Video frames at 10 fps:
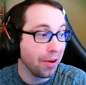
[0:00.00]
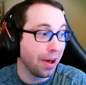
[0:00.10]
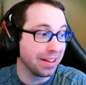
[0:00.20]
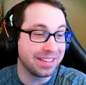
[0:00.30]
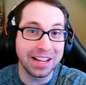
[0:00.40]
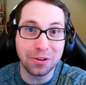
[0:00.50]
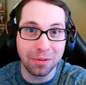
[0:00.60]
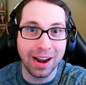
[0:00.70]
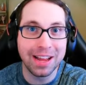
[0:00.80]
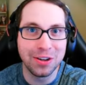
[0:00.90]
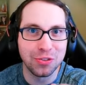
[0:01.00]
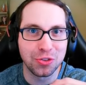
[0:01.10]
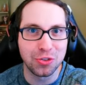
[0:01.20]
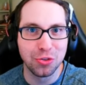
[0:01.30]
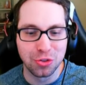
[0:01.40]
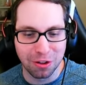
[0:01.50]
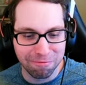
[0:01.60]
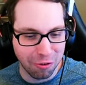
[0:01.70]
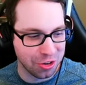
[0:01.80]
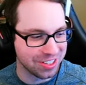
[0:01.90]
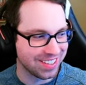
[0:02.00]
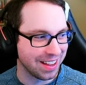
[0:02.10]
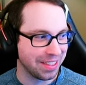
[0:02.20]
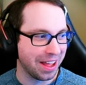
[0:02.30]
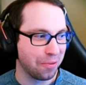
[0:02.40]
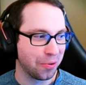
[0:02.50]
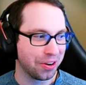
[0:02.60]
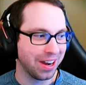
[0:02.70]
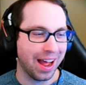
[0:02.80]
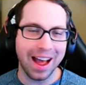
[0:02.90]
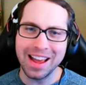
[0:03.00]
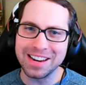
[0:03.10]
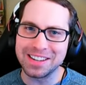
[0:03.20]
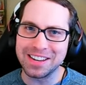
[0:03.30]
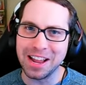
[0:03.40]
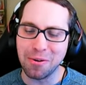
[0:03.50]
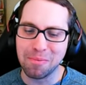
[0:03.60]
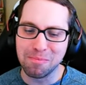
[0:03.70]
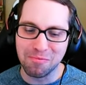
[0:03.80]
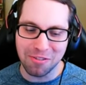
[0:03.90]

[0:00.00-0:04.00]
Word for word: I think Ryan just used the force on that one. I am